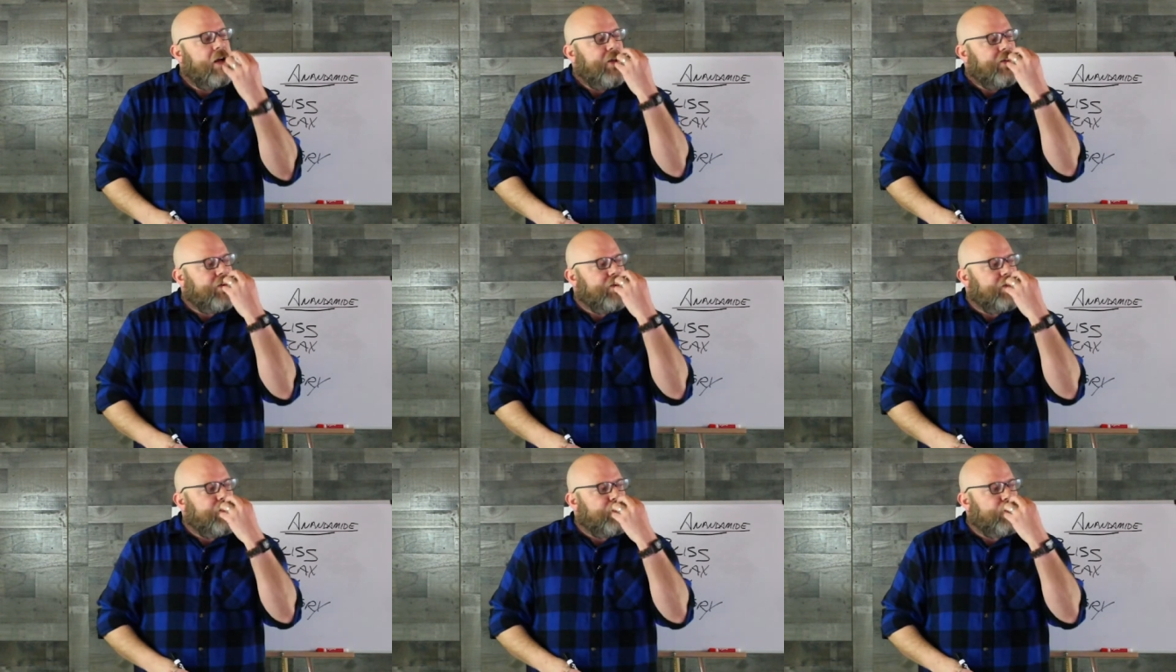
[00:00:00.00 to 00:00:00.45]

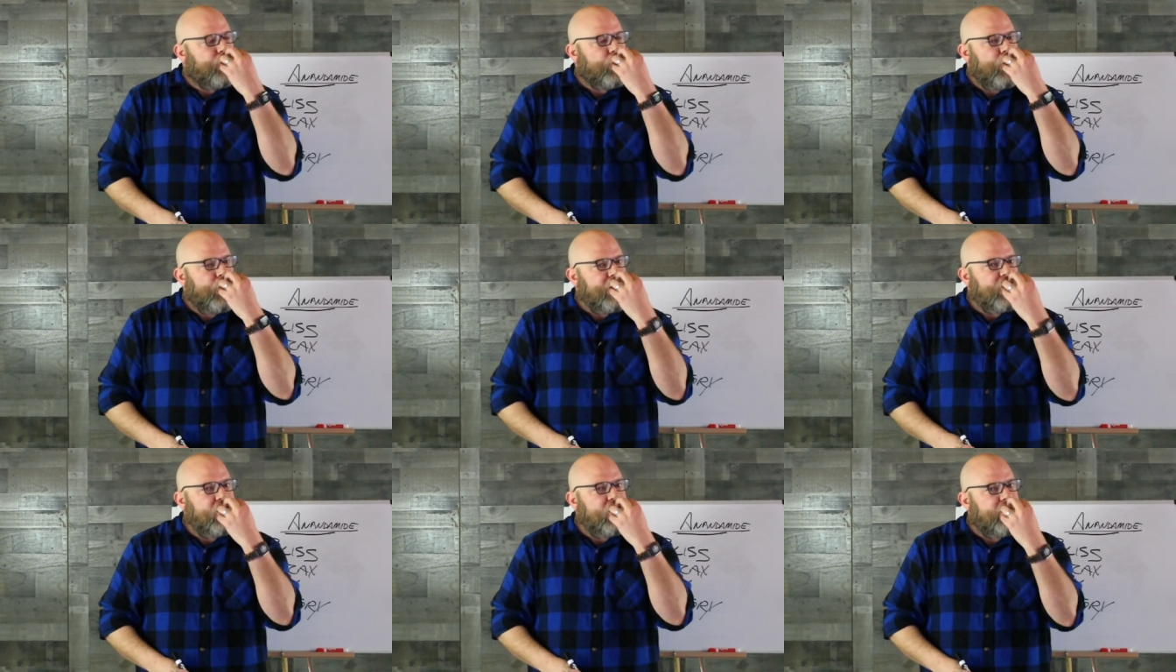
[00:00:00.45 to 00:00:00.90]
the
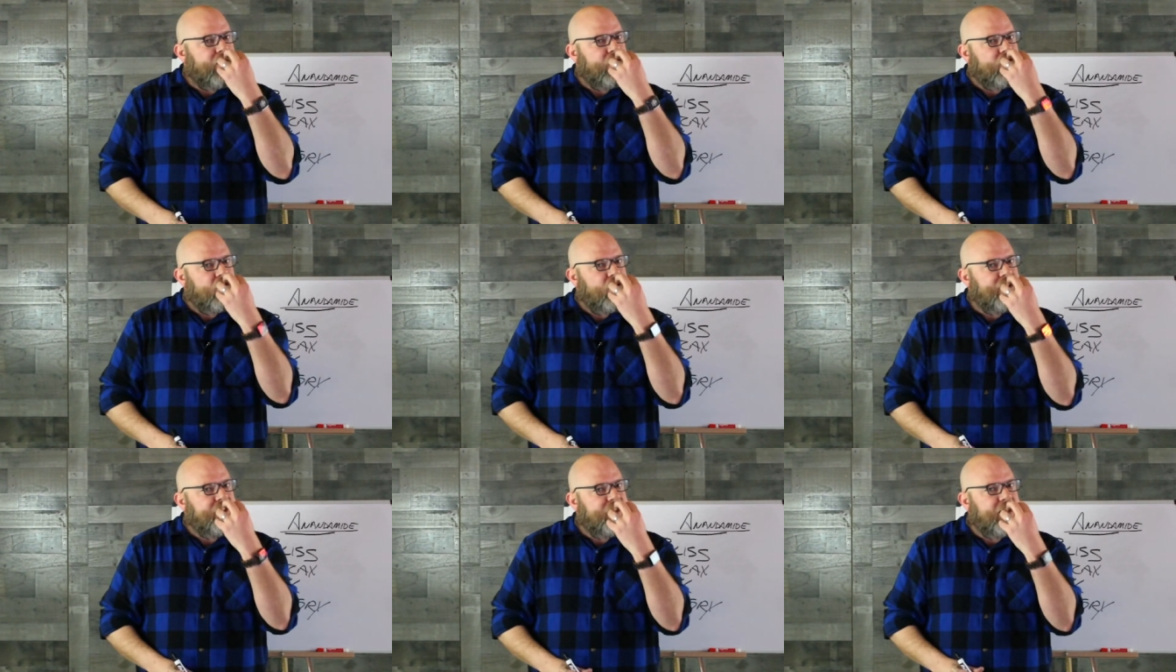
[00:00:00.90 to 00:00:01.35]
nutrition that
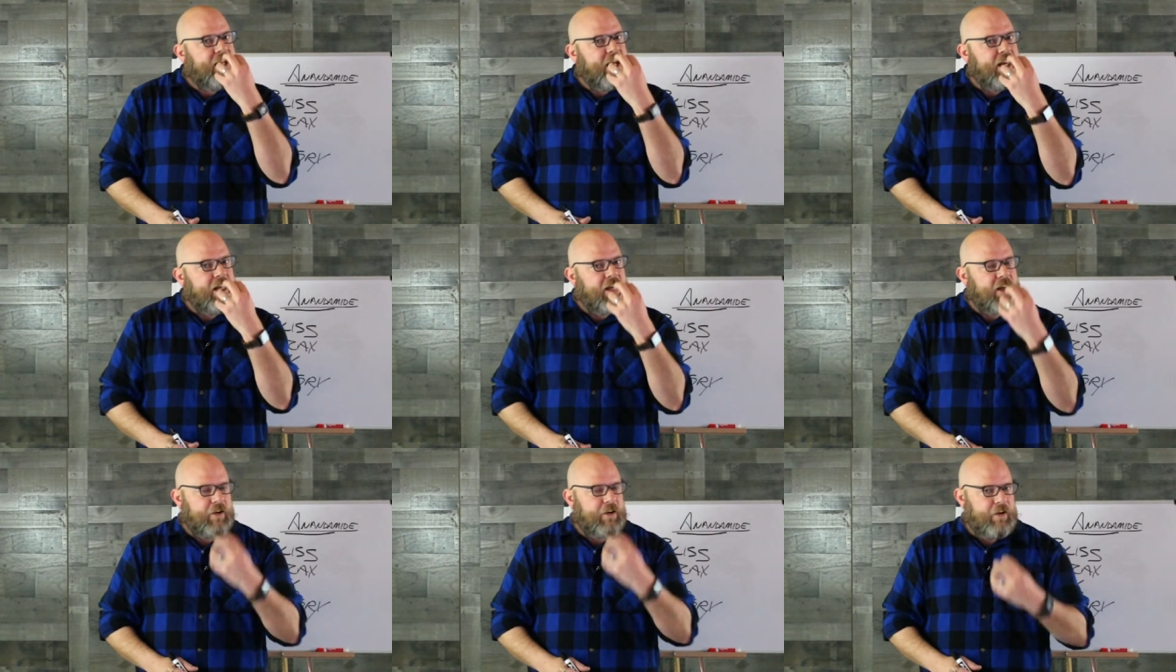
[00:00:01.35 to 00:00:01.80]
she's
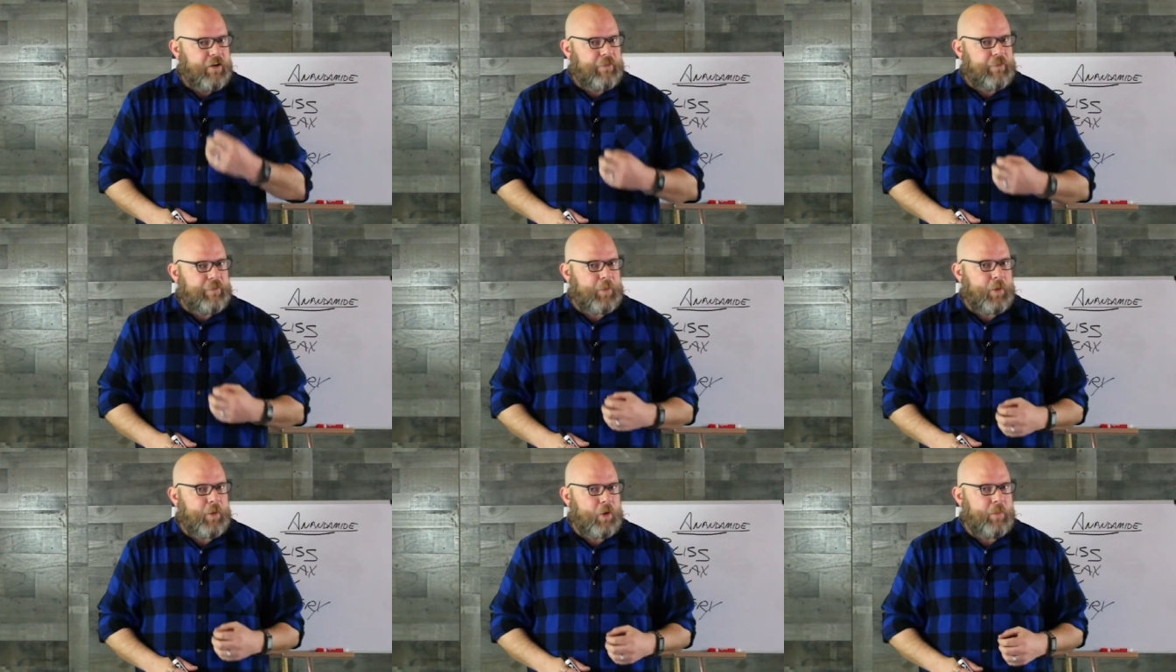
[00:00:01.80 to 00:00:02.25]
getting
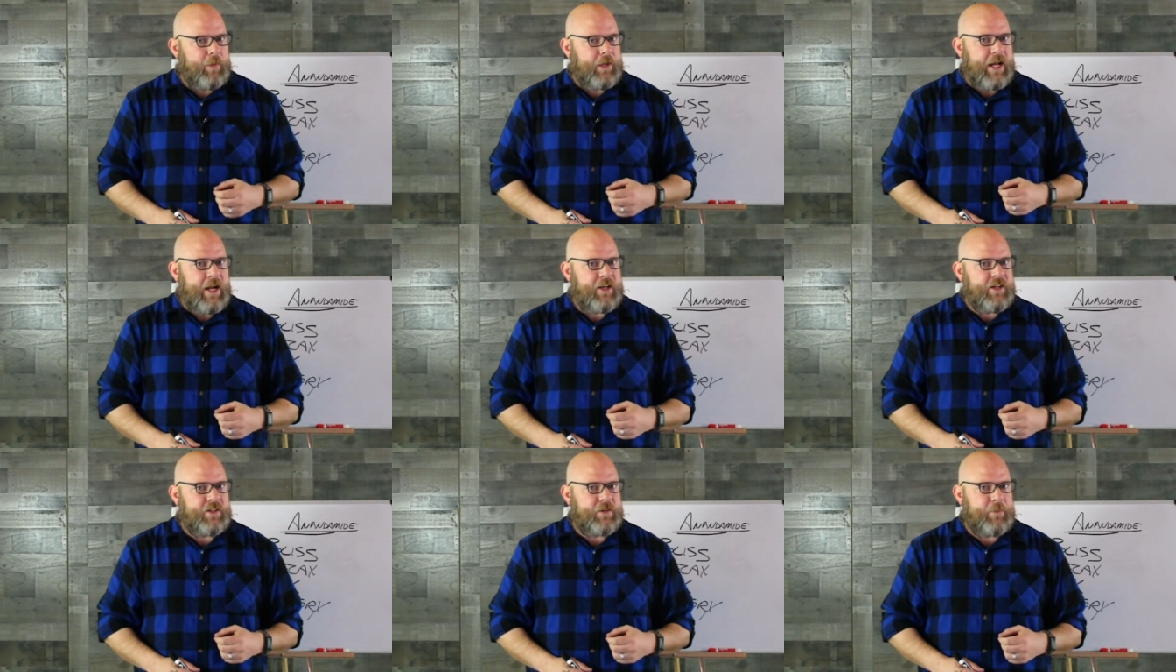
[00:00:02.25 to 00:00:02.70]
from her
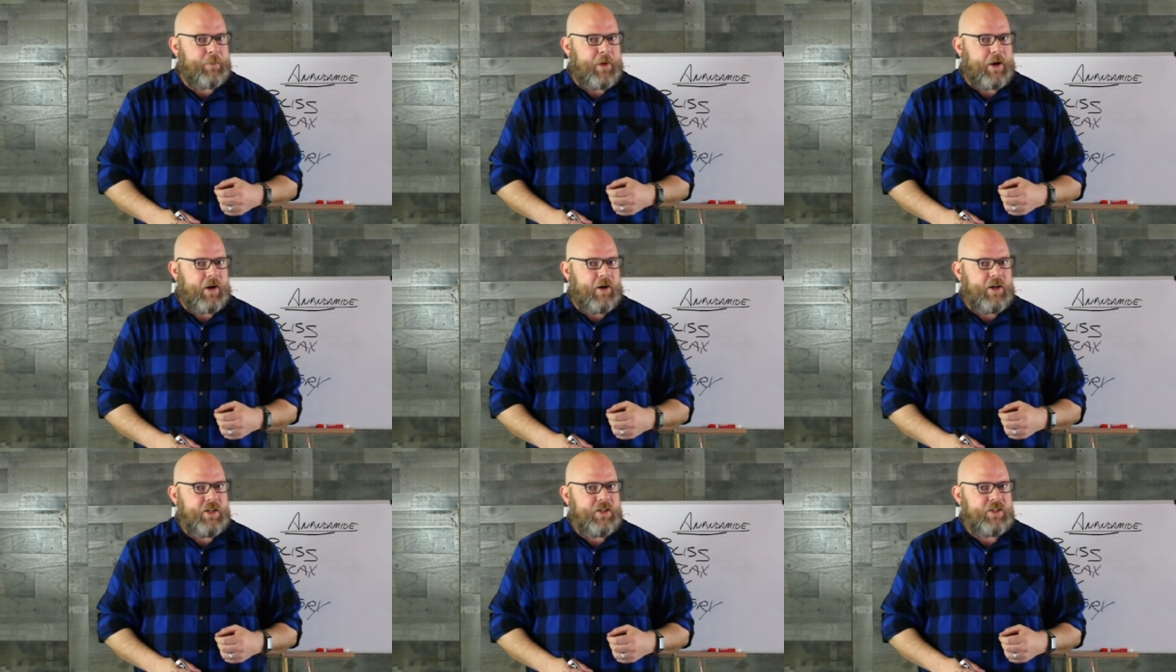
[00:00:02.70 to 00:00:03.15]
bananas and
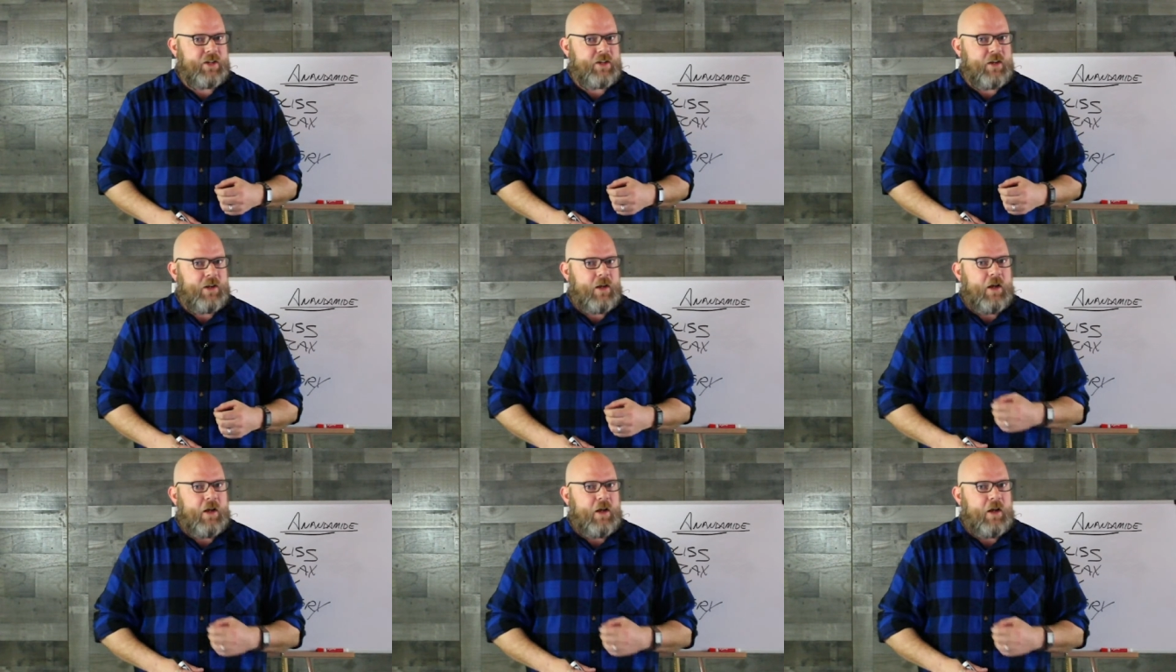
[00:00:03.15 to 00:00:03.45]
berries